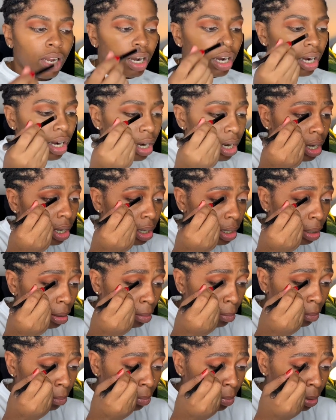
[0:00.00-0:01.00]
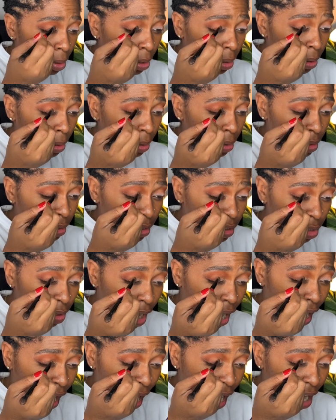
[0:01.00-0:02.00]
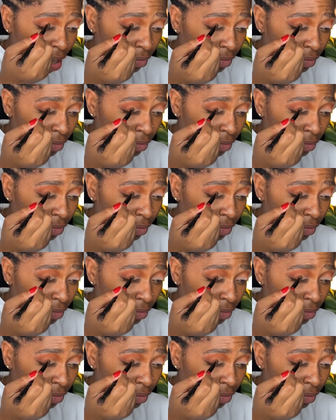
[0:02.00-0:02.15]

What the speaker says: So I have